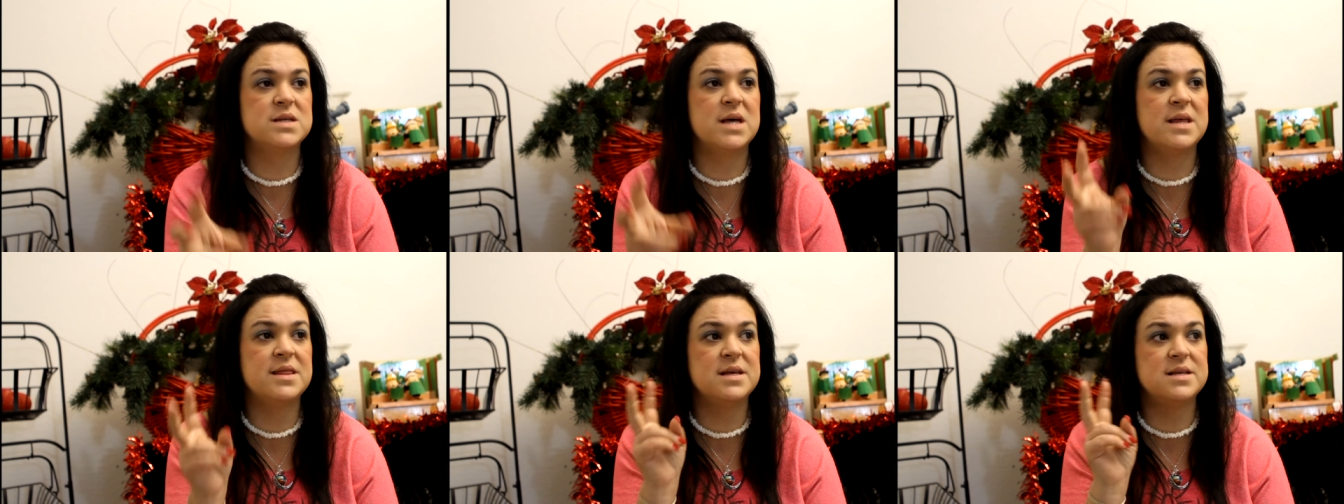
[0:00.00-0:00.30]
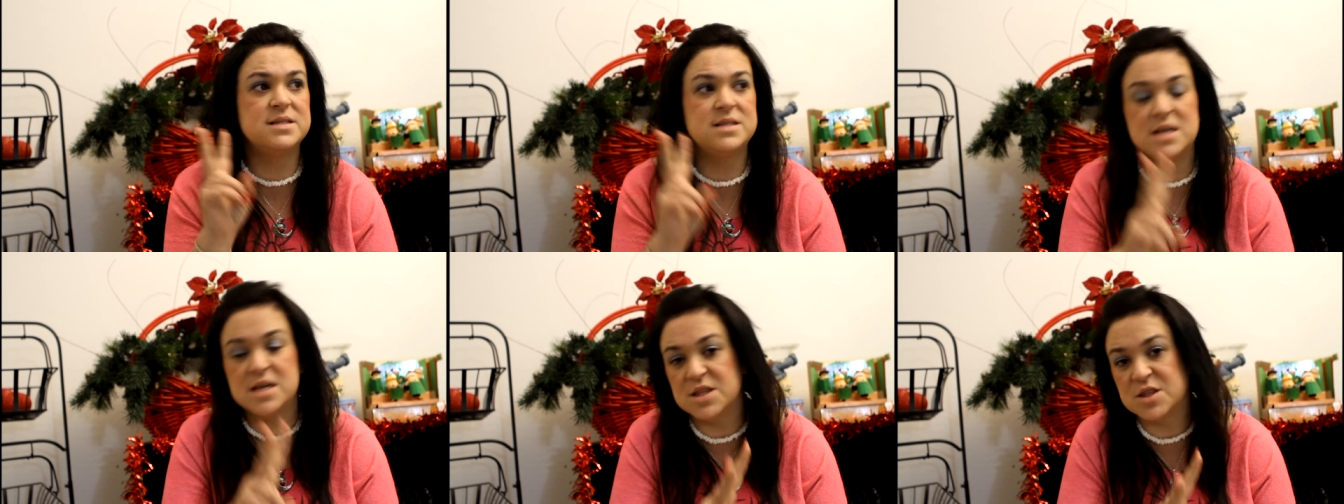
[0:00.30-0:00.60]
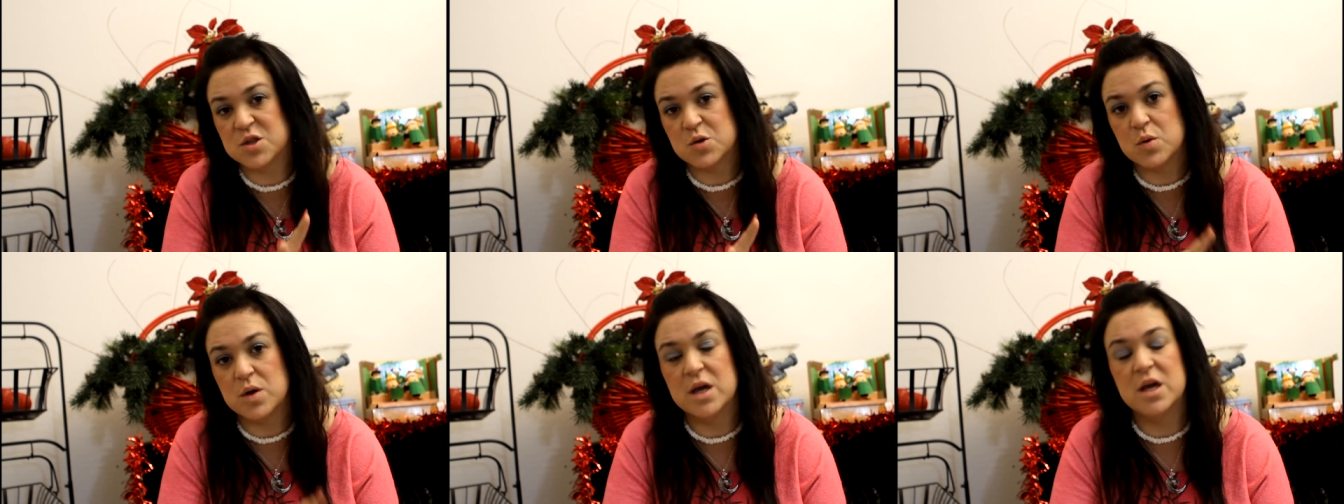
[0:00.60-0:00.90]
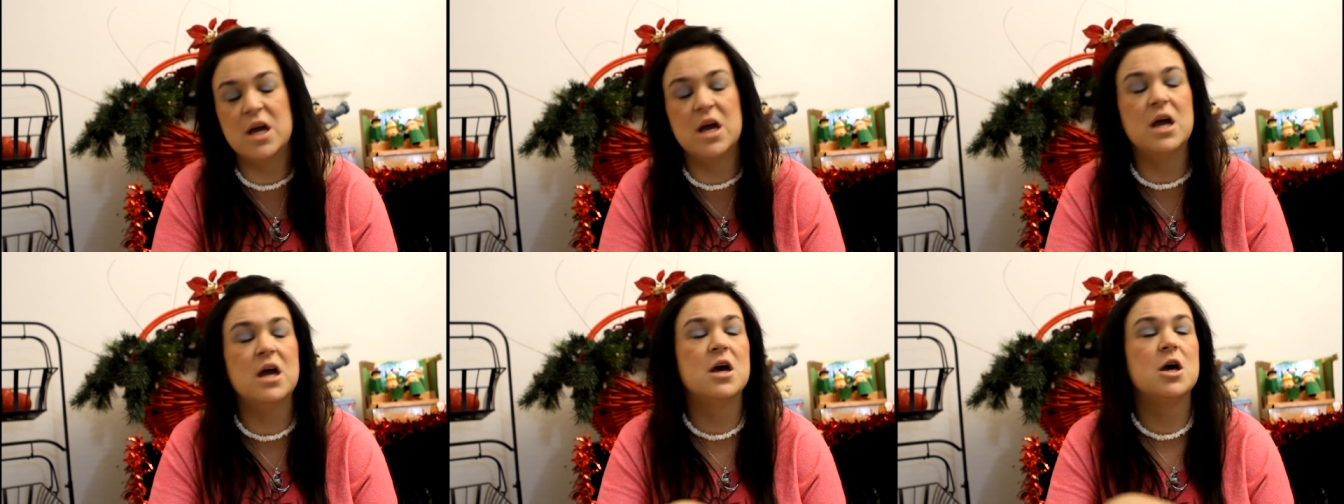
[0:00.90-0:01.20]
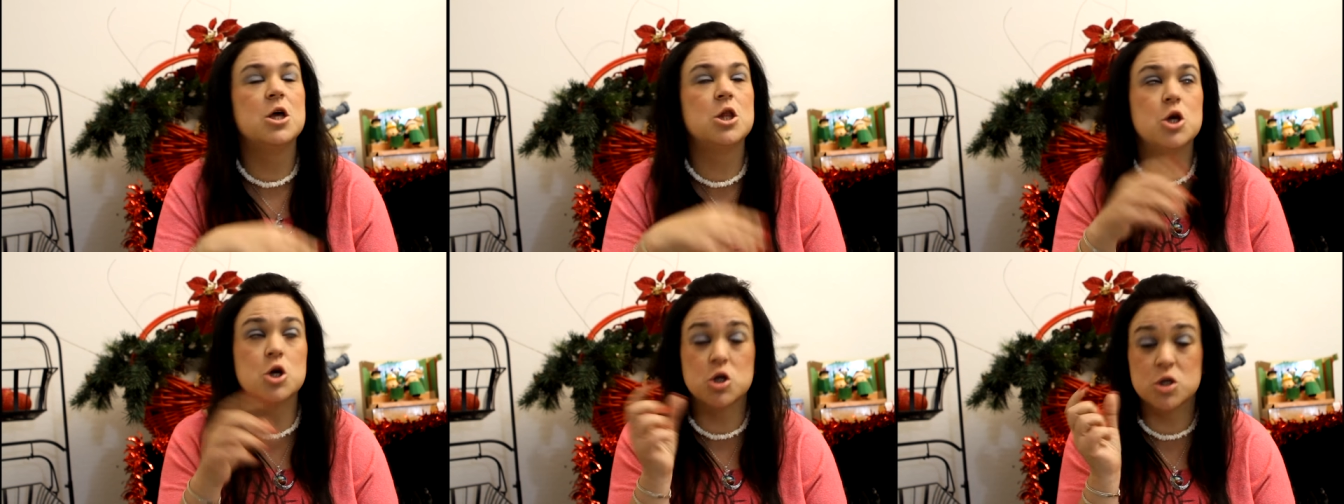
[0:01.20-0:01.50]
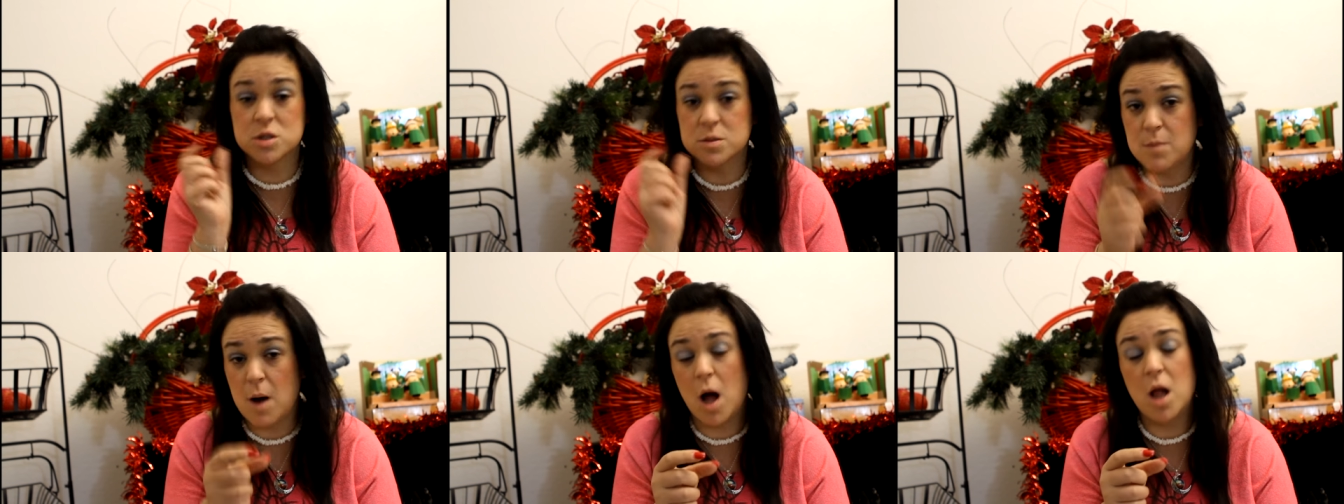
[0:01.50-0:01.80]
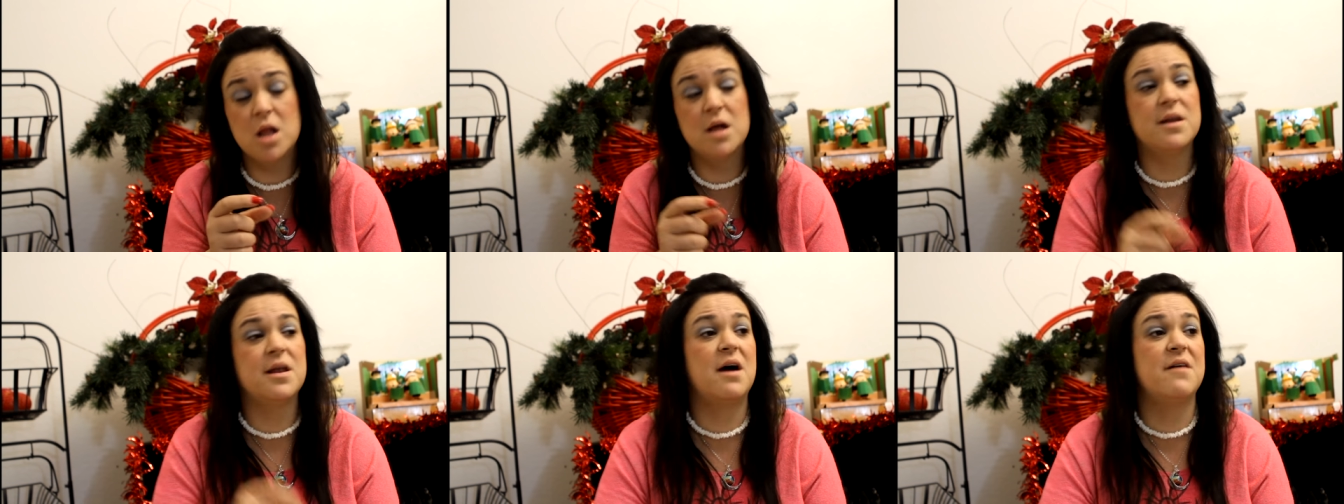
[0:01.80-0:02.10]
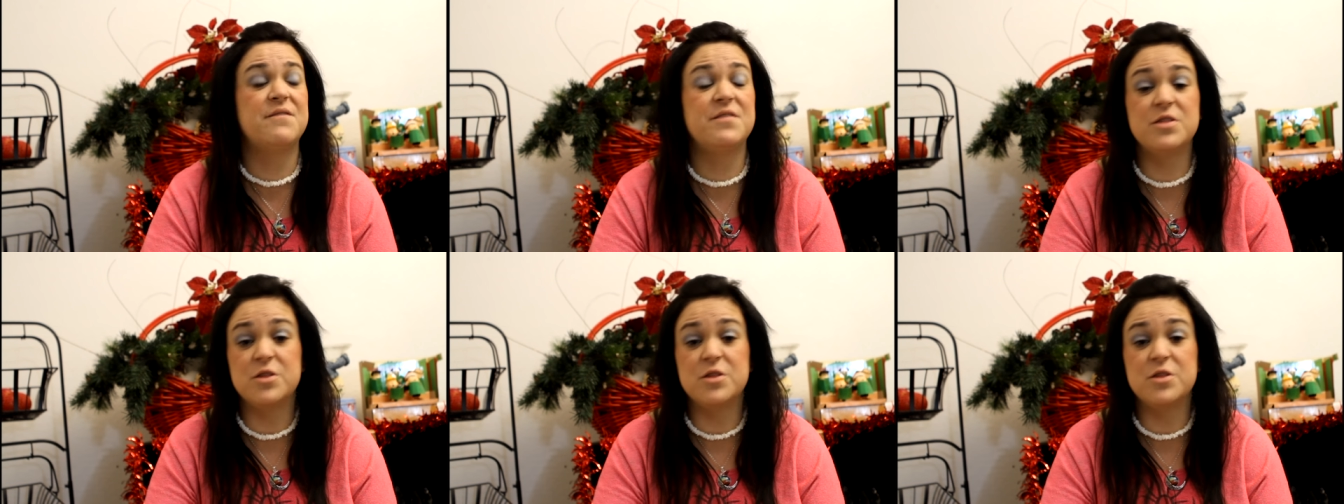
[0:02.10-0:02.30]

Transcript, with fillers: And the D3, they're small enough